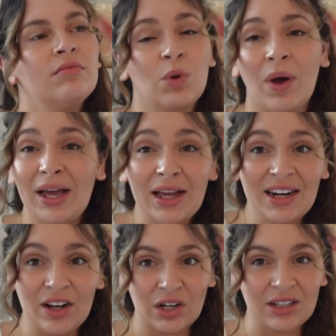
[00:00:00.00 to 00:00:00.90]
quite
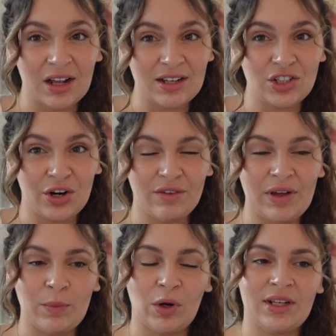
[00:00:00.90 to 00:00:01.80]
early on in last year if
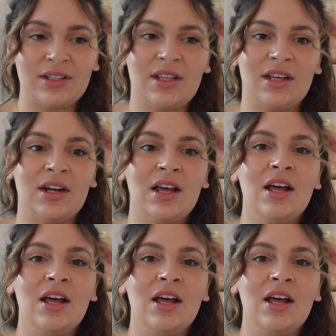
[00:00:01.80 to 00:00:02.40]
I'm honest, that